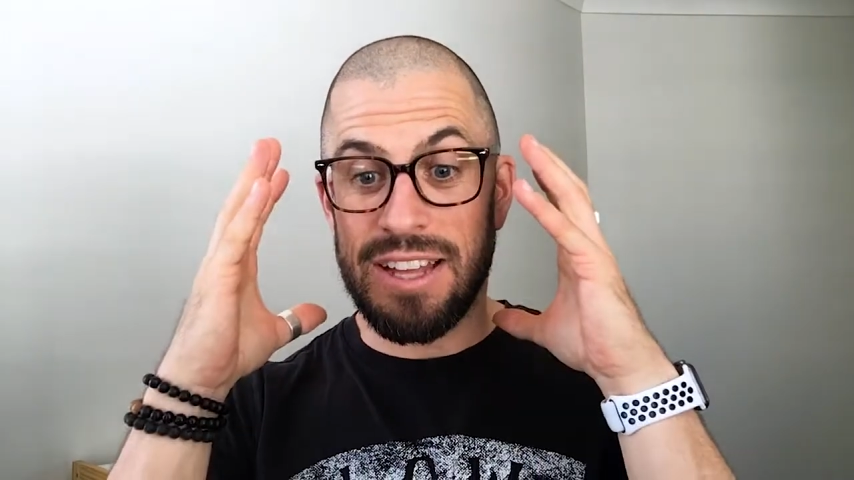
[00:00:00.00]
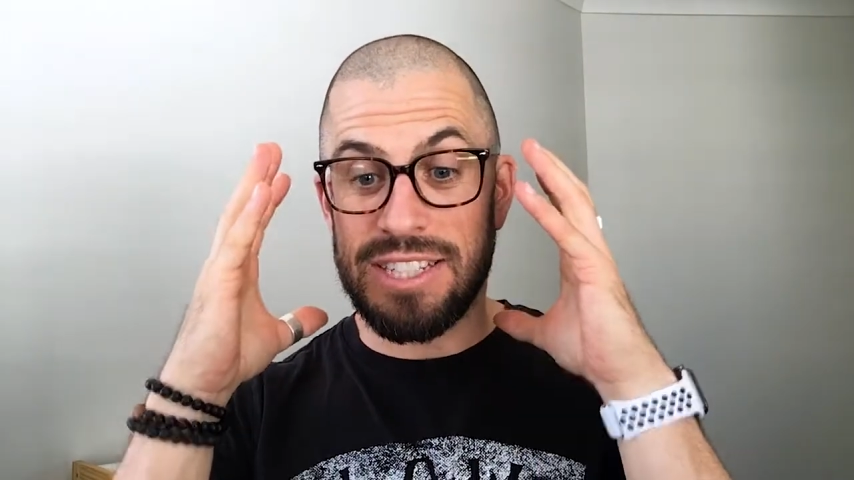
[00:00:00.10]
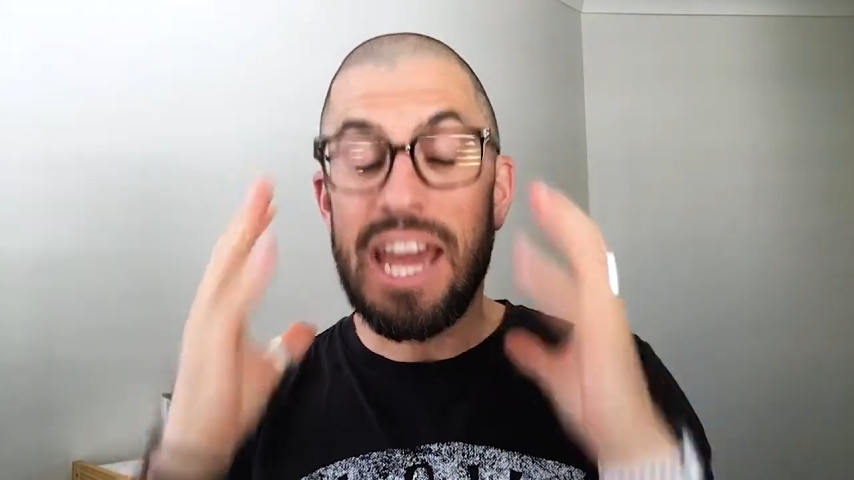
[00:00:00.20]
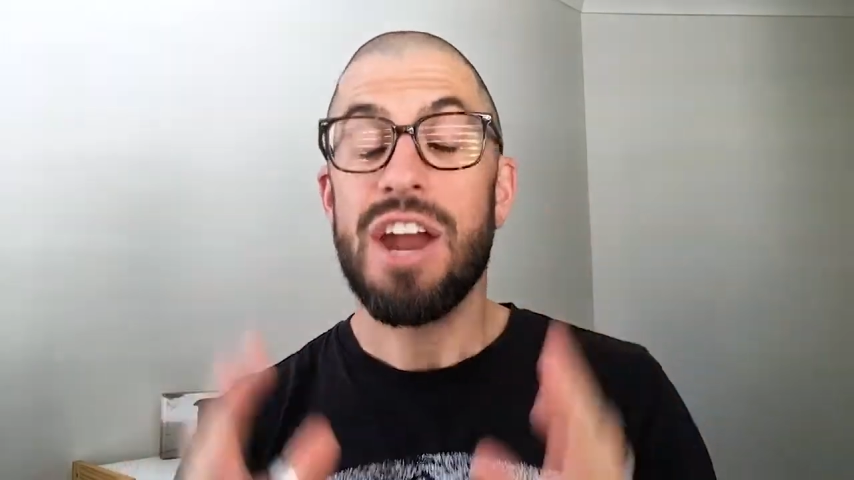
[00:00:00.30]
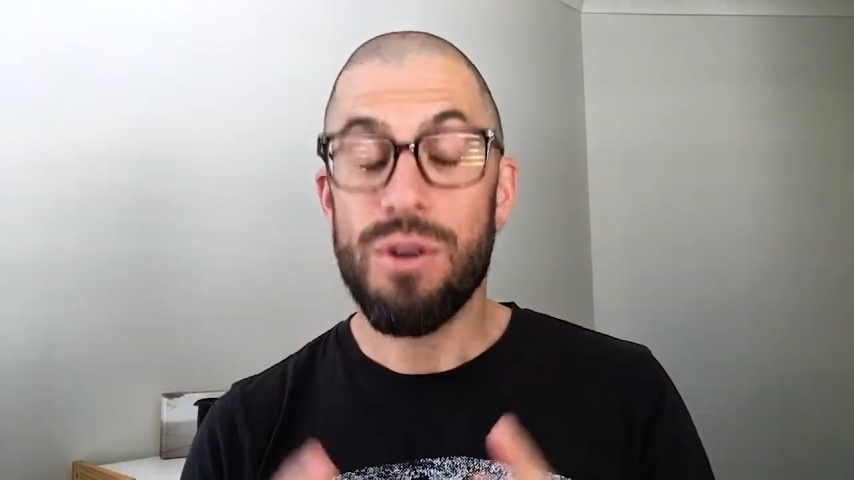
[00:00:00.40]

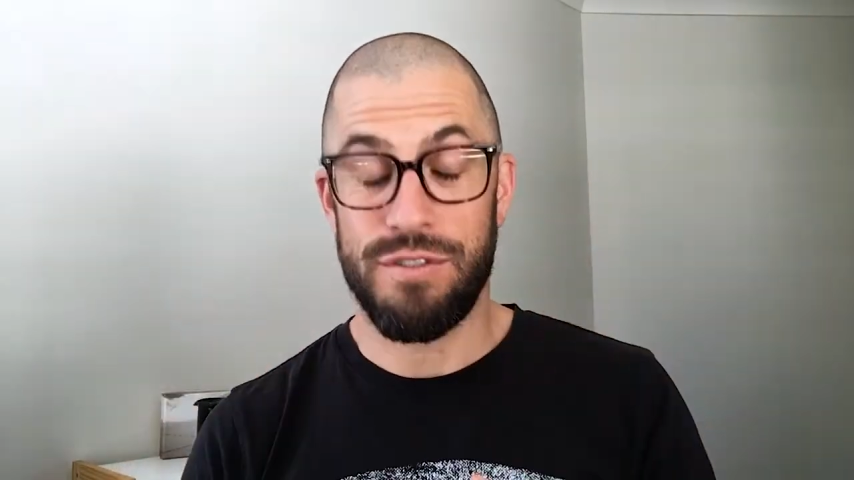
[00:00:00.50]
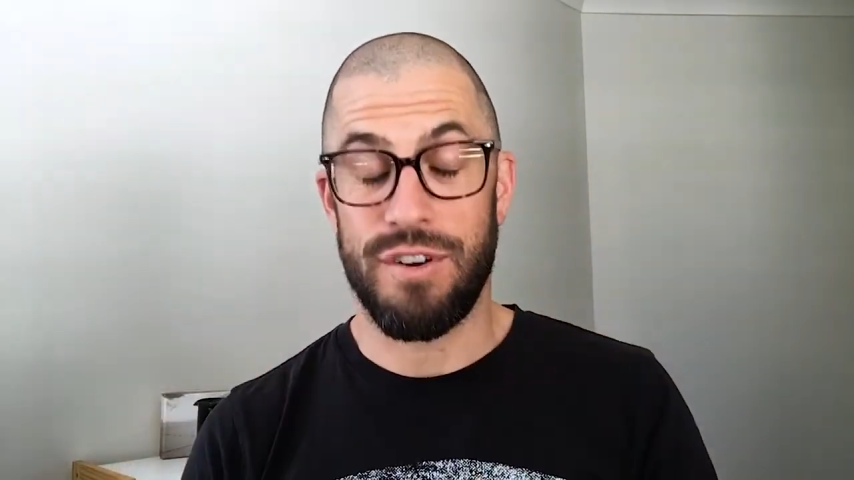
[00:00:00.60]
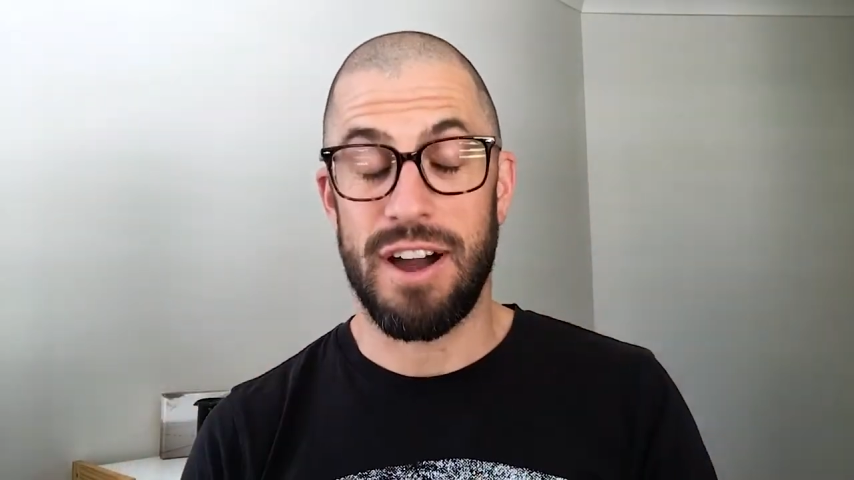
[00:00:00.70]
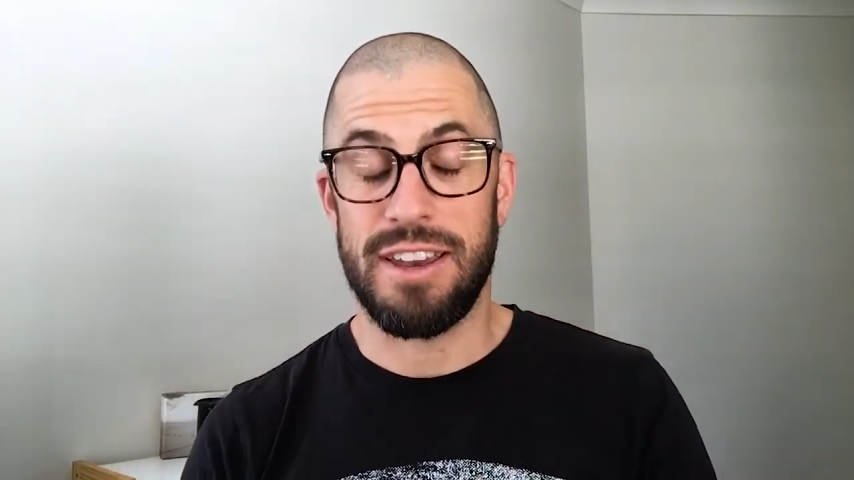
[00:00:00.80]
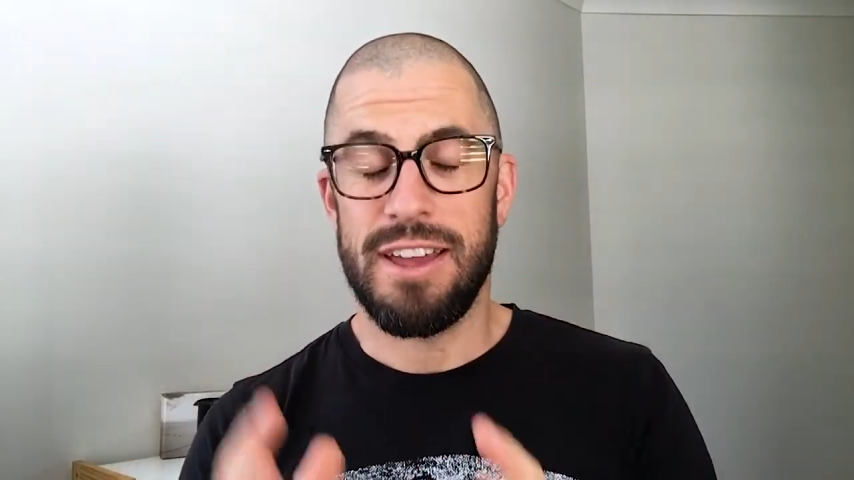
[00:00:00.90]

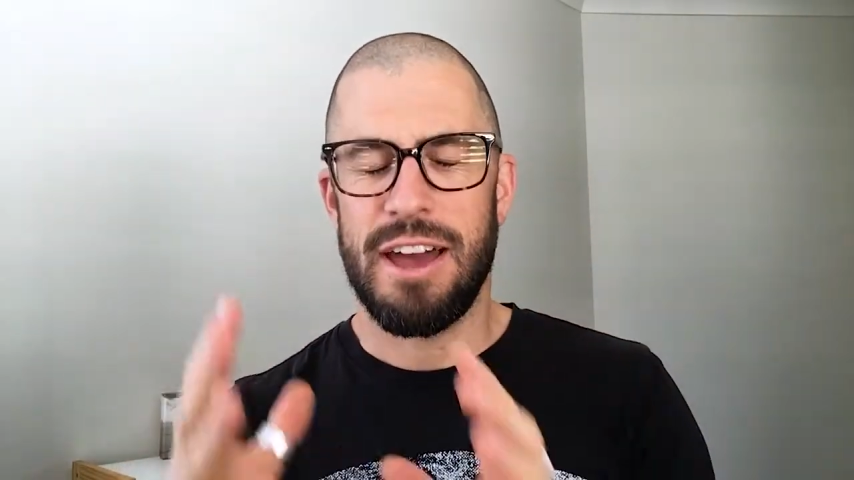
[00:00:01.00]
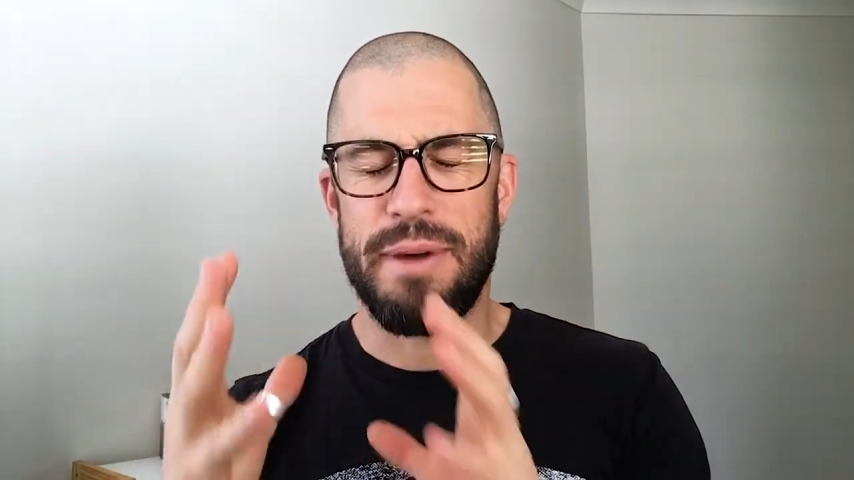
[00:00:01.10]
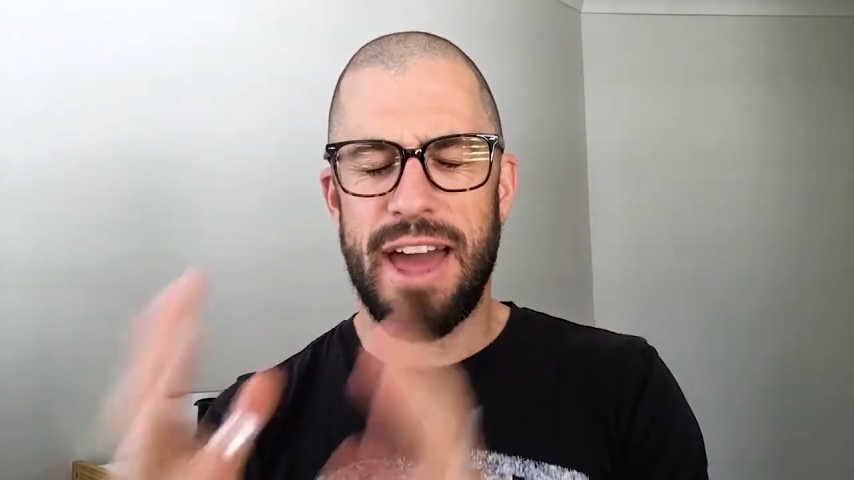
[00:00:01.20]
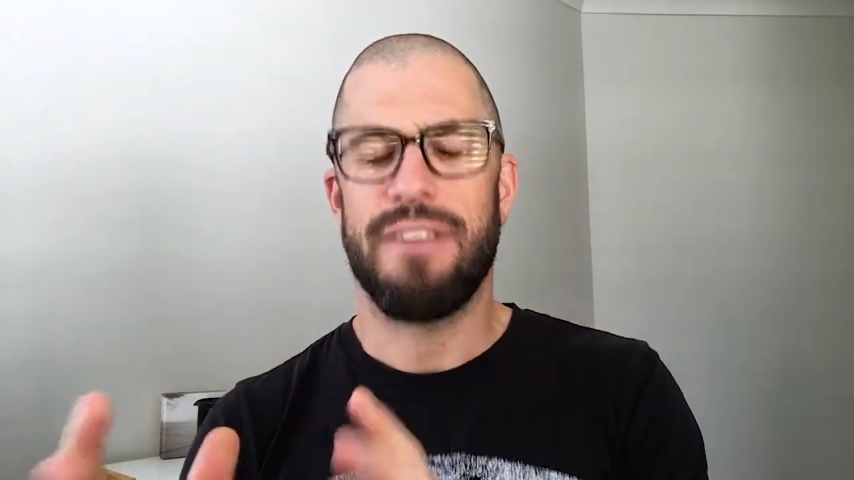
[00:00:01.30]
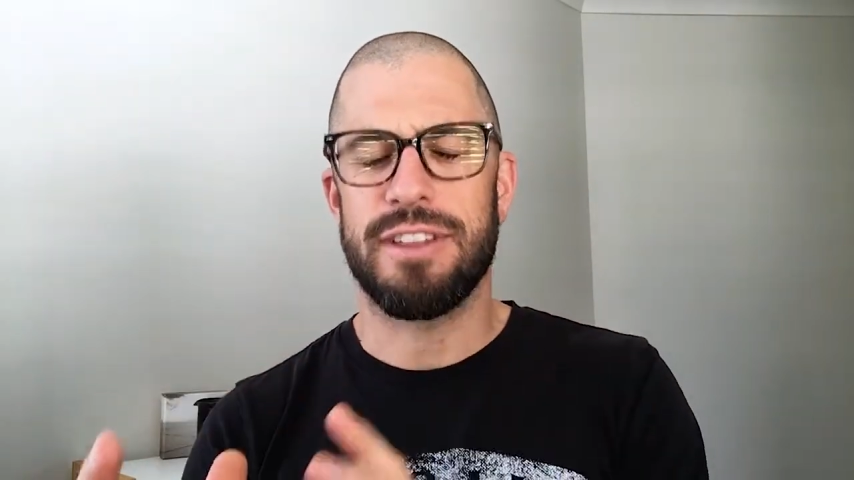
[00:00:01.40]
terrified
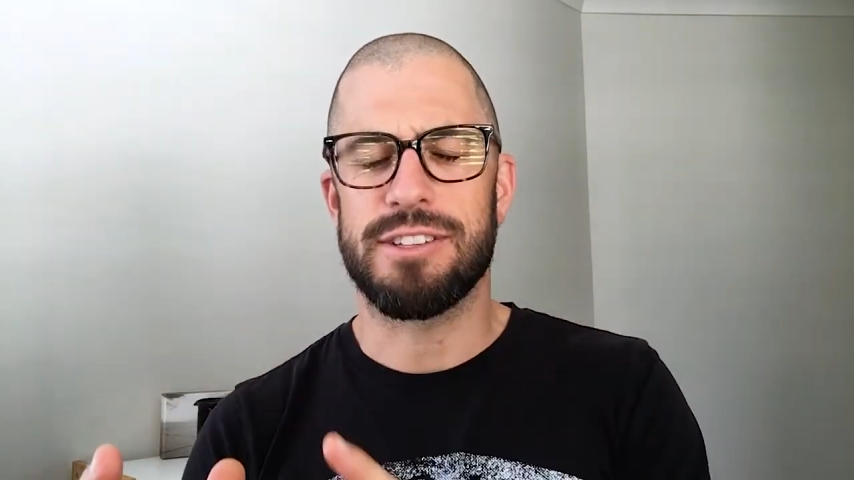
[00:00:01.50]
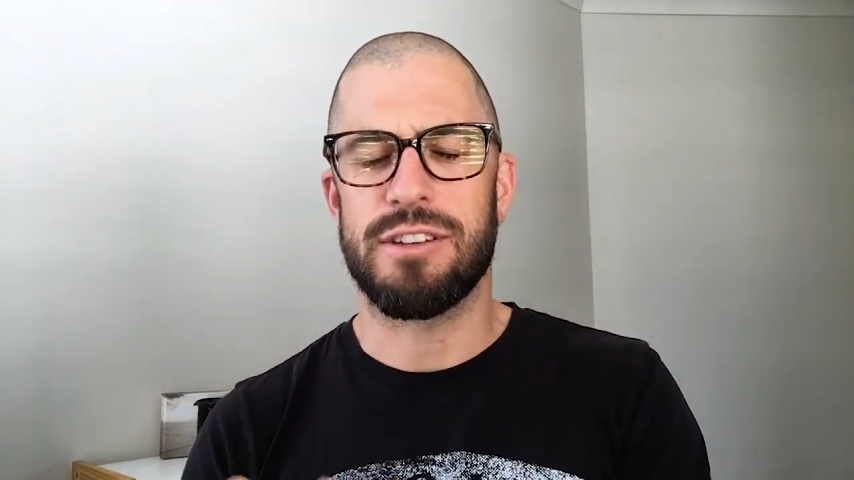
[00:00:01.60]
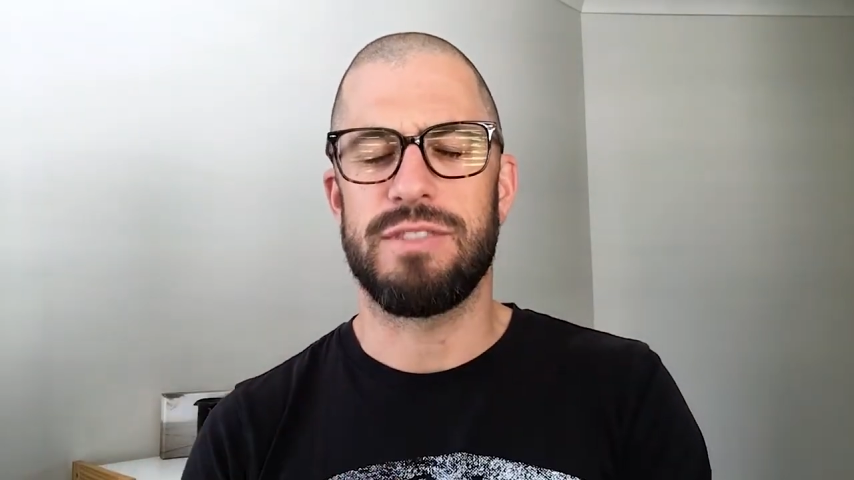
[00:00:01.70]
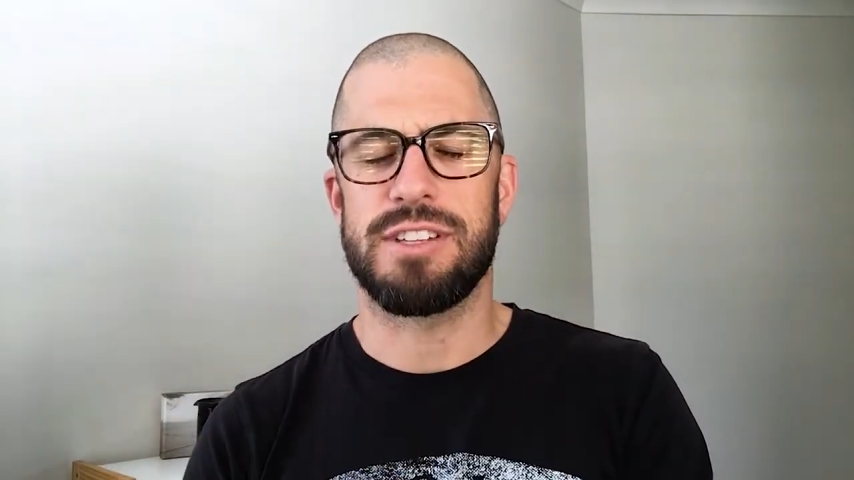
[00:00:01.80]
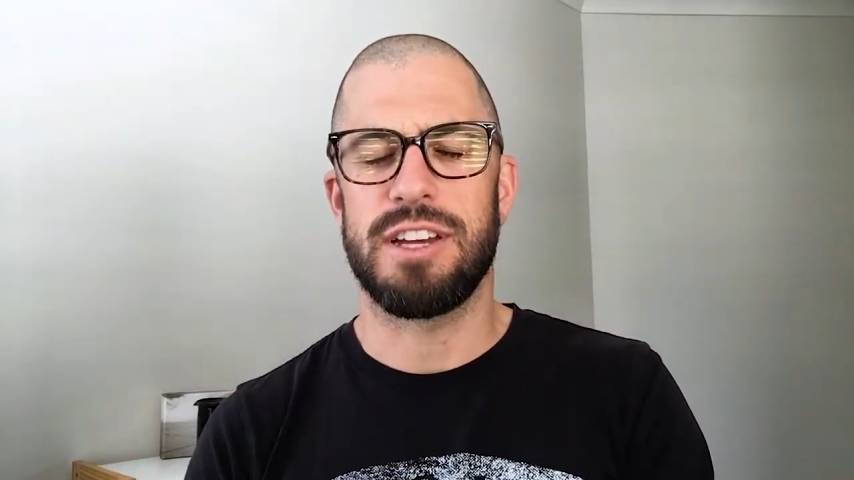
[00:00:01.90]
about having this
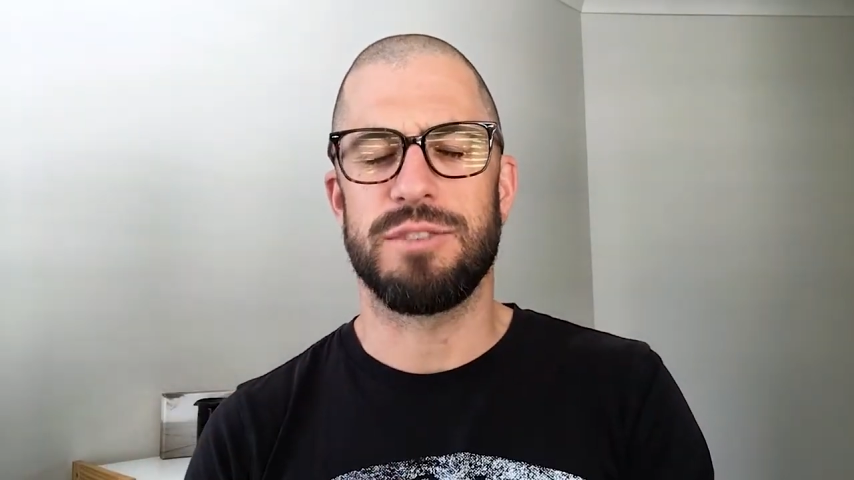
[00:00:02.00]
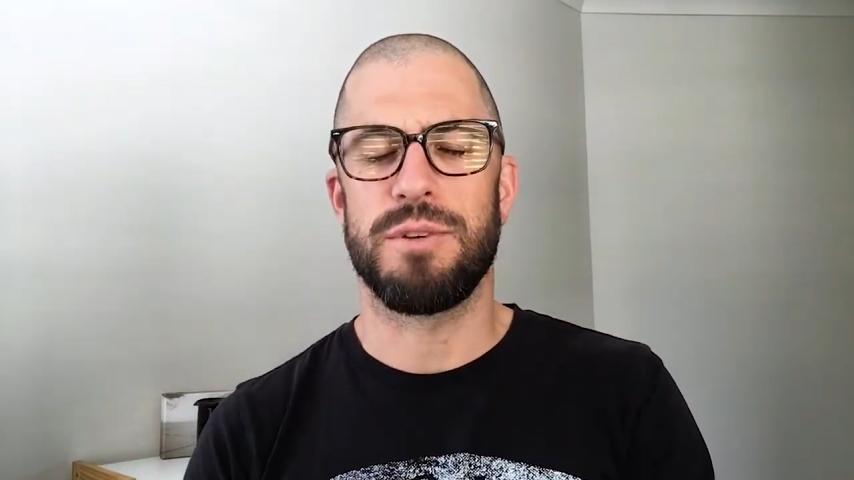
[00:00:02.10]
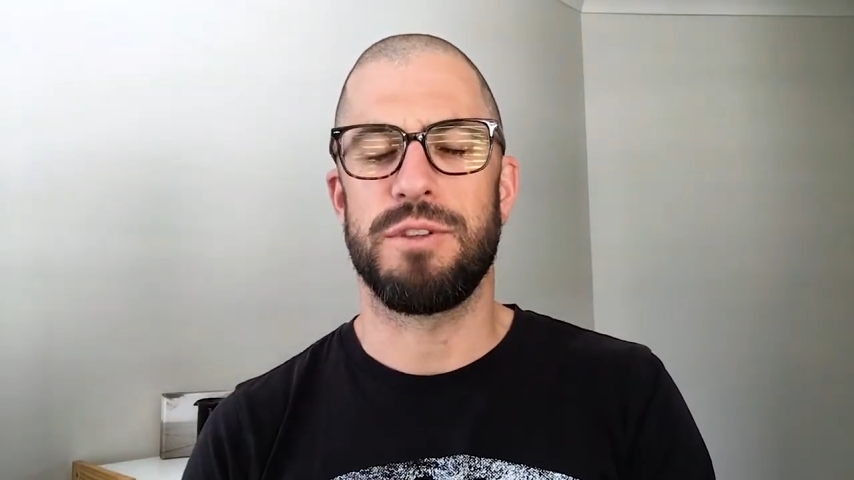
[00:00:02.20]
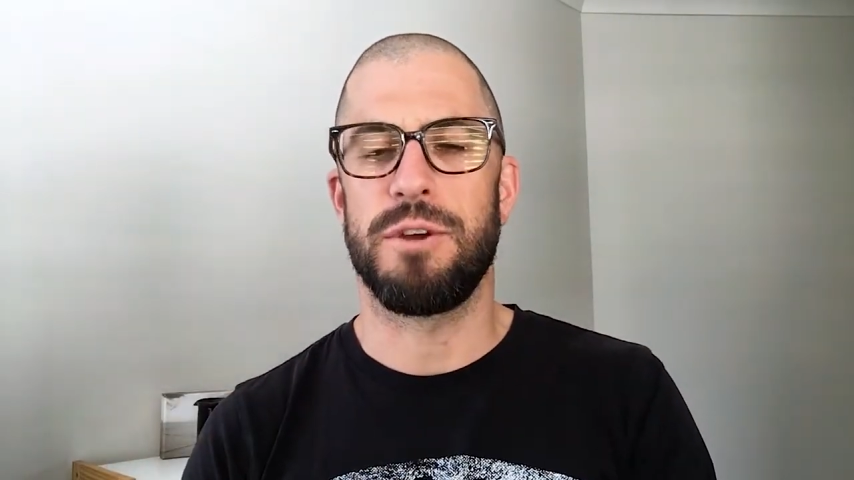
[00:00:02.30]
conversation with